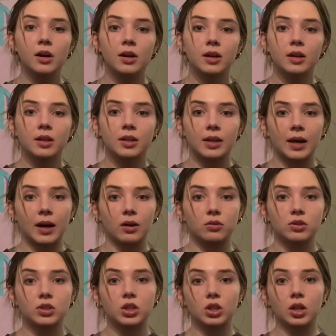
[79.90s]
Now, to
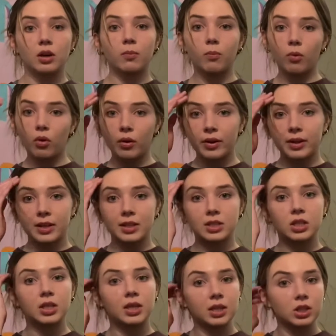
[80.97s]
look more into
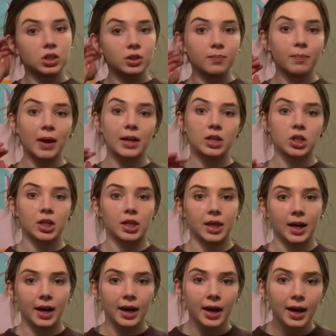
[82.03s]
the pedigree that
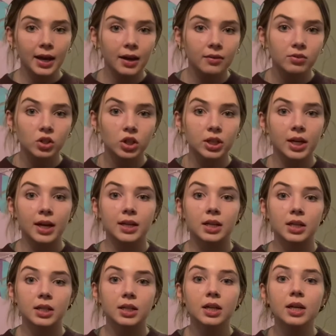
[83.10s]
I have created
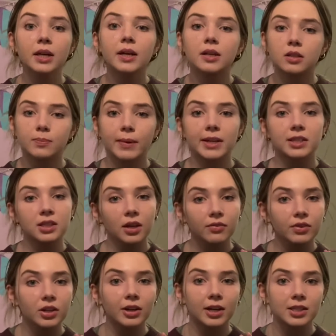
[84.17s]
is based off of
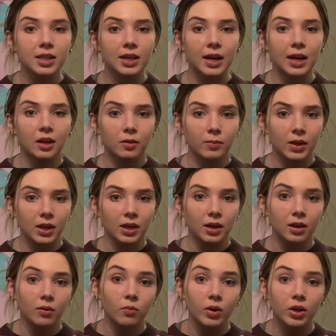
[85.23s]
Grey's Anatomy, and
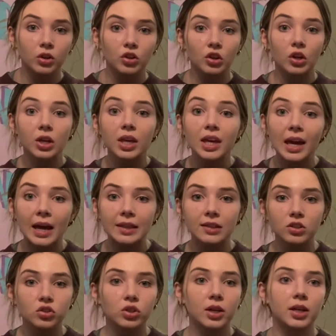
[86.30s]
we are looking at the
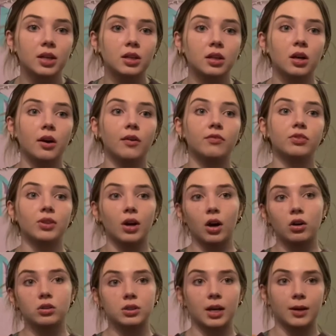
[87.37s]
trait of the
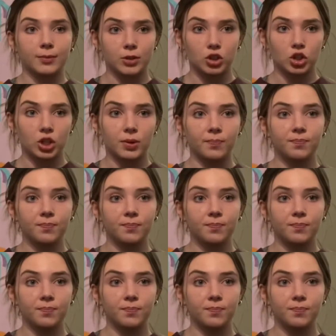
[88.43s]
Alzheimer's gene.